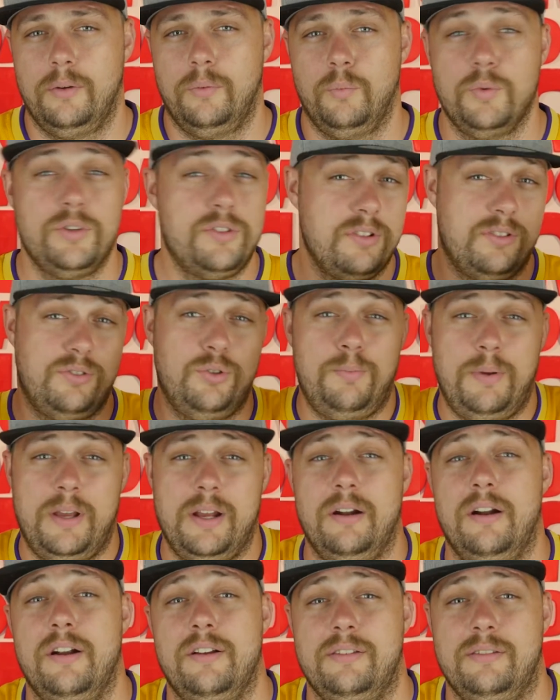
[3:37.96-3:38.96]
which is
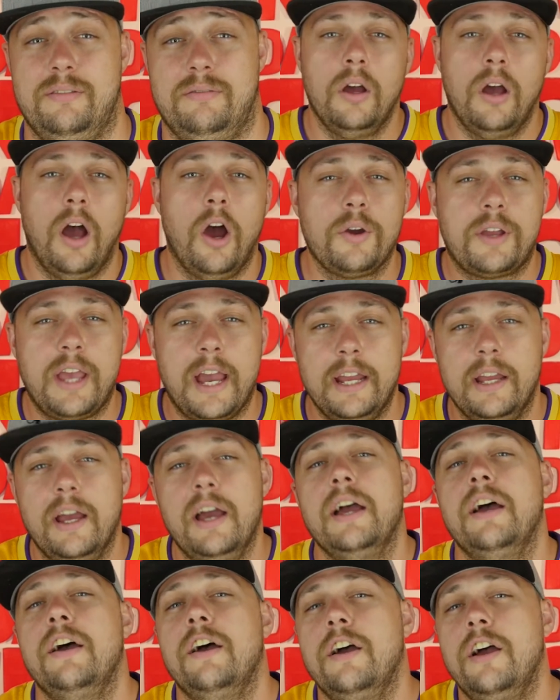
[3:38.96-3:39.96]
superheroes. Okay,
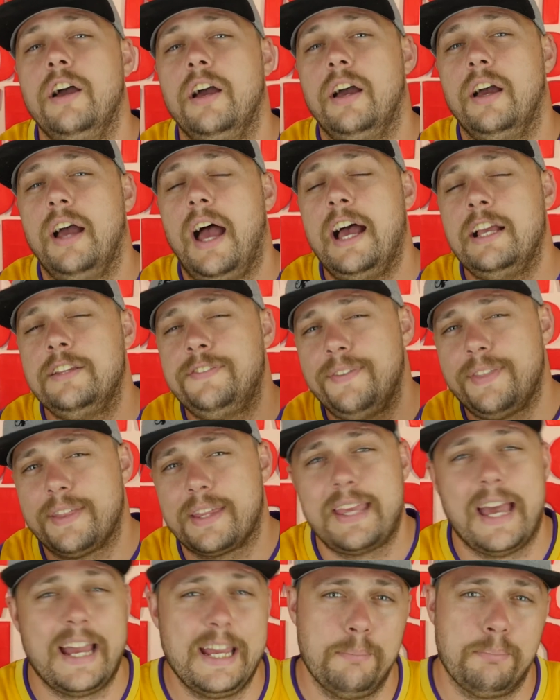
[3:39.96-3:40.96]
as for the
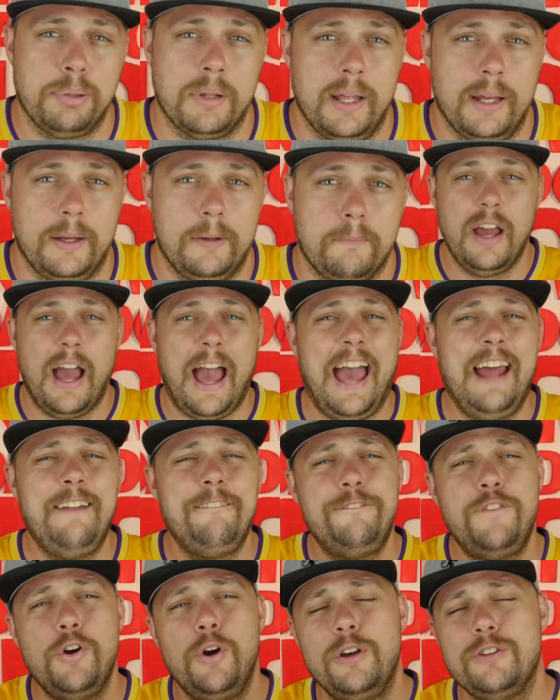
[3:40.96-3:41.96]
gameplay, at
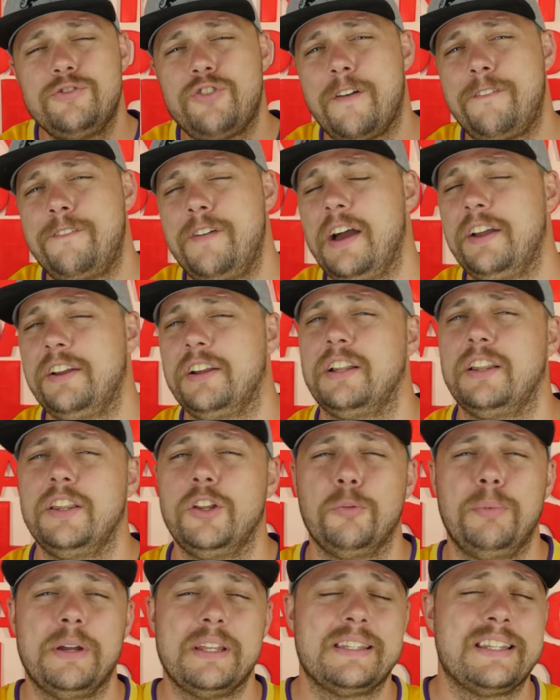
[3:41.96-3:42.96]
first I found it a
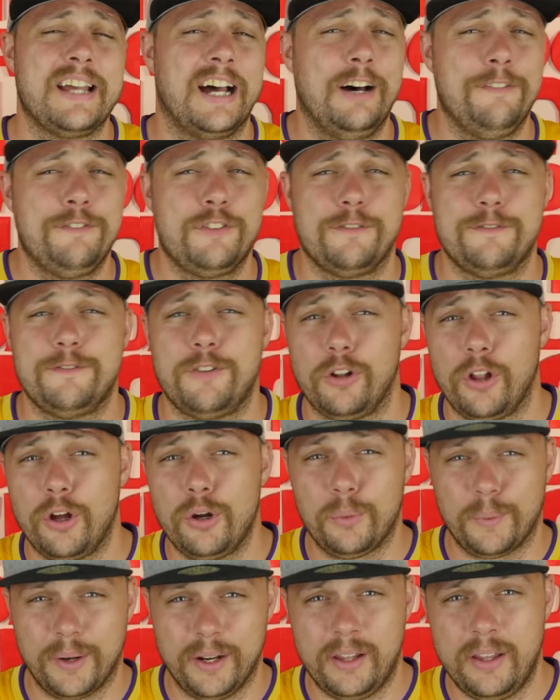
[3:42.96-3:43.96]
little bit tough to follow,
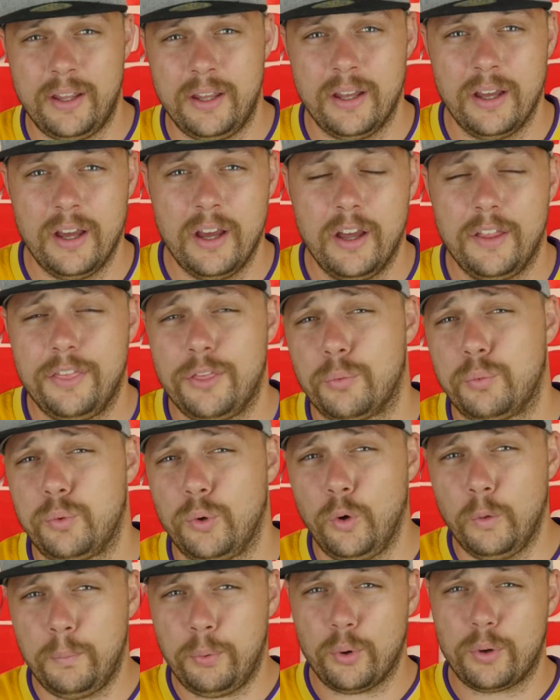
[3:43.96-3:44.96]
really. The
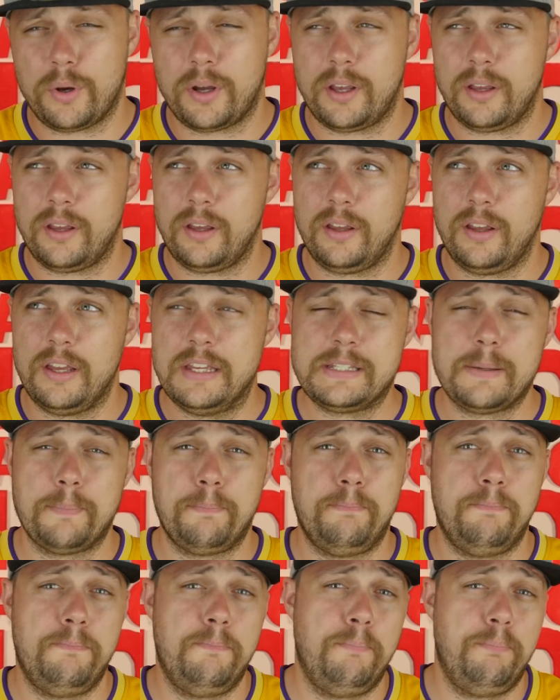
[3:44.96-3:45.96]
rulebook is a
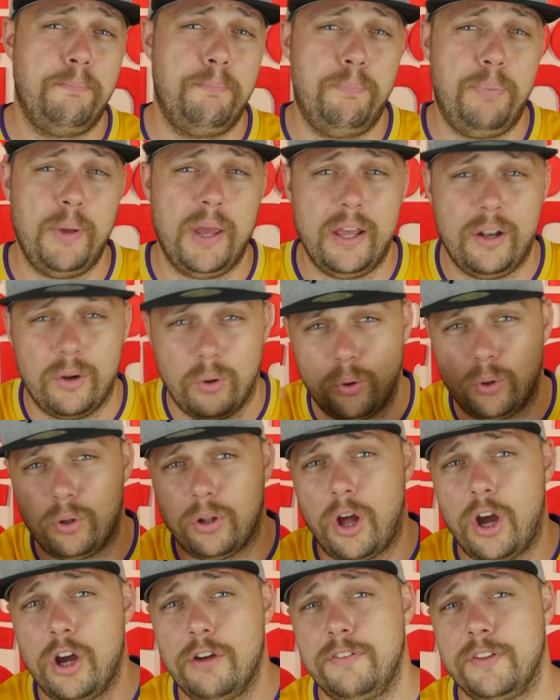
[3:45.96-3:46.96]
bit all
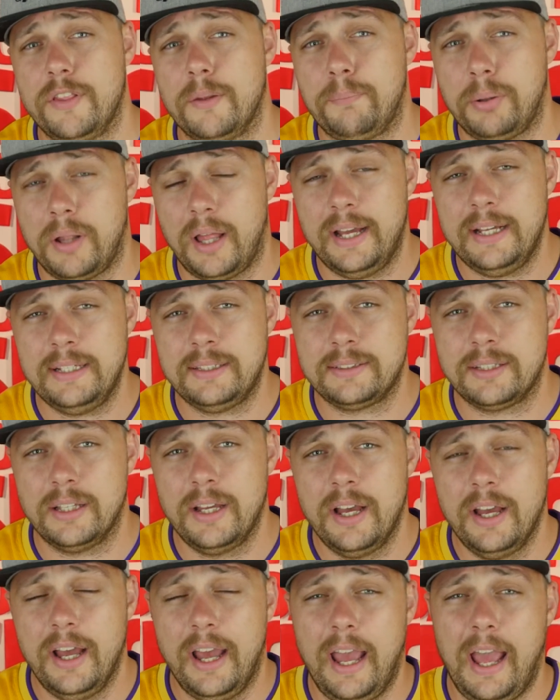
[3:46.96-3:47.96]
over the place,
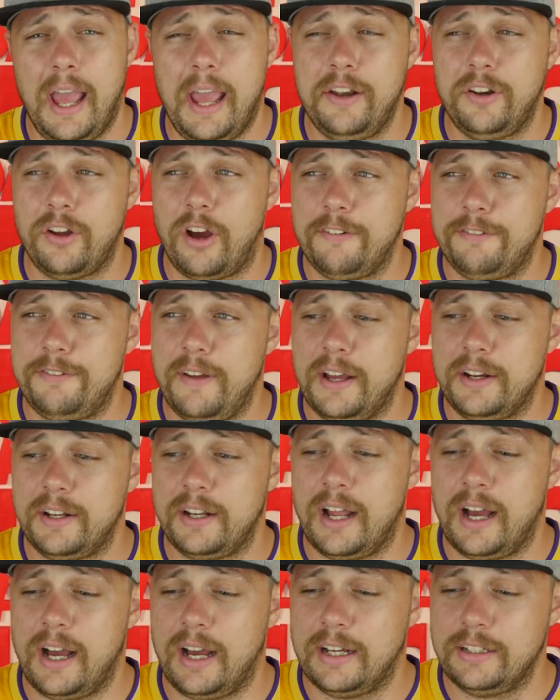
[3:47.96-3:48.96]
and I found it
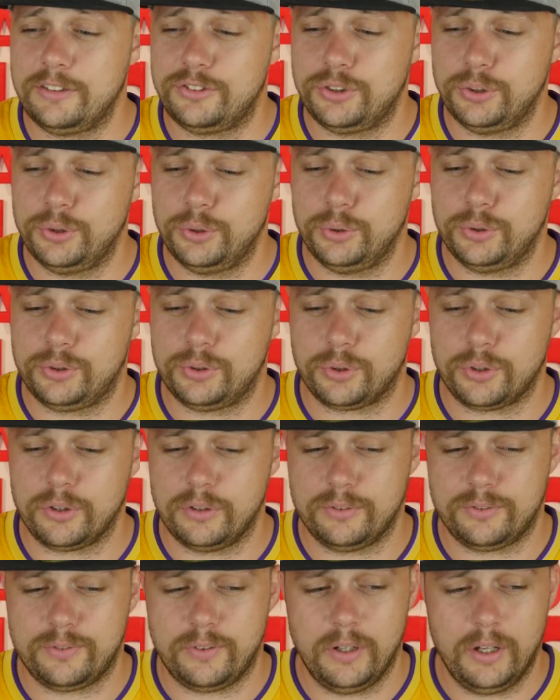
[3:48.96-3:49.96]
hard to sort
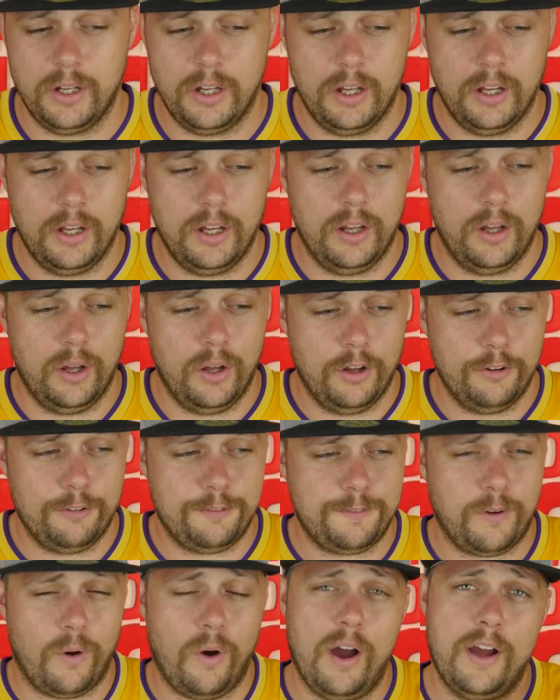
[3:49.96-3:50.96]
of
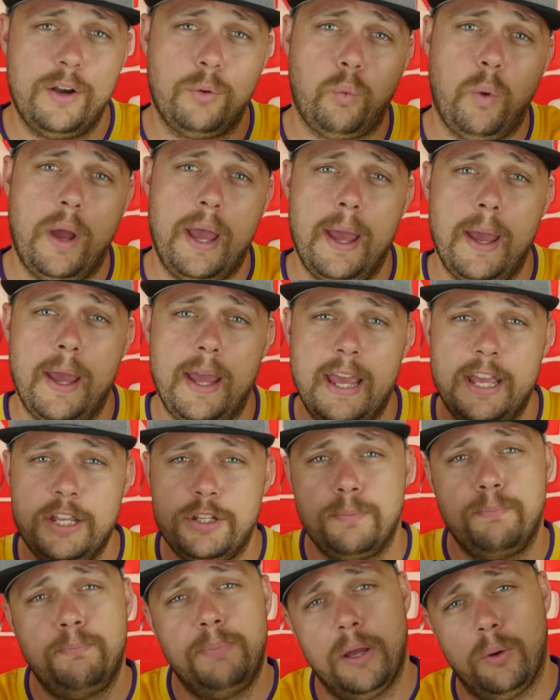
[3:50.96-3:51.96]
find where
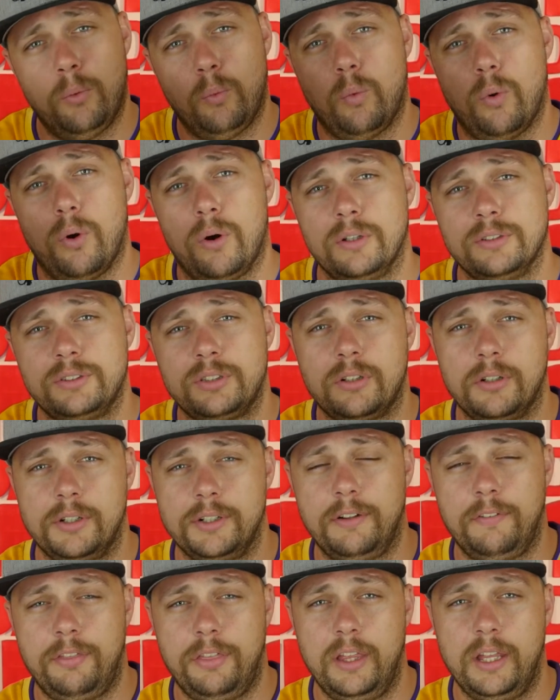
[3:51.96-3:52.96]
each bit was,
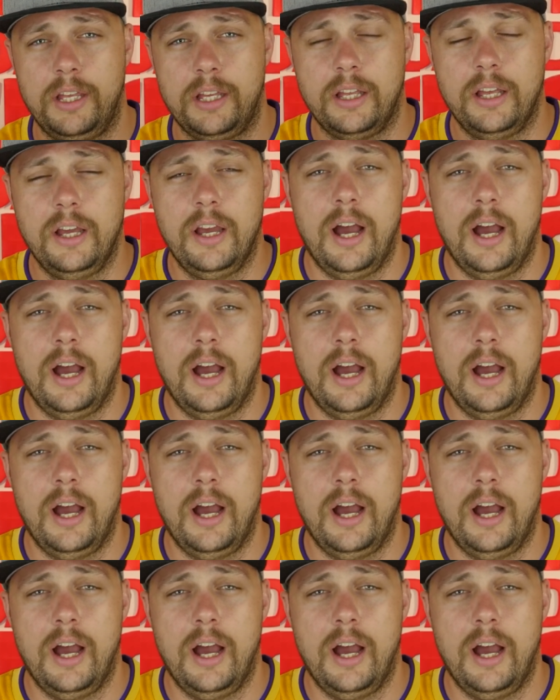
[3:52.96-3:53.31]
kind of thing.